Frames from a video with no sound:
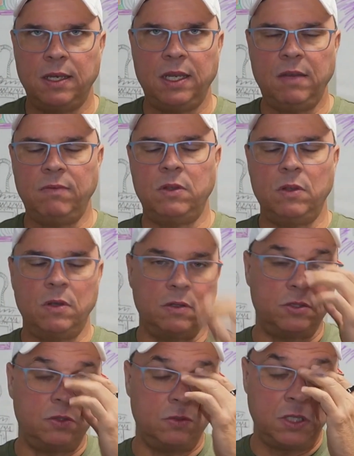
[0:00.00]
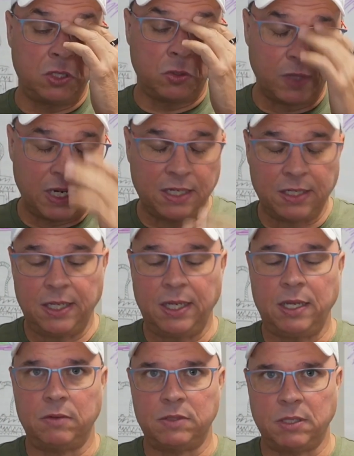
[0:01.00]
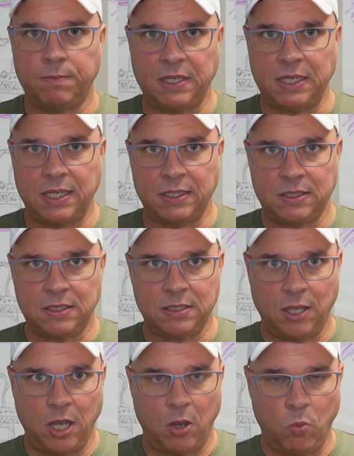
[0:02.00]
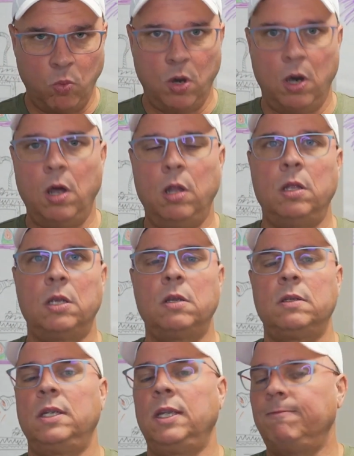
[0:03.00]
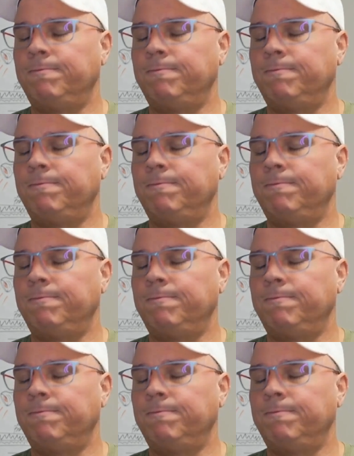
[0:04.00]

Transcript: Even though I was doing incorrectly, it was up against a wall. Like,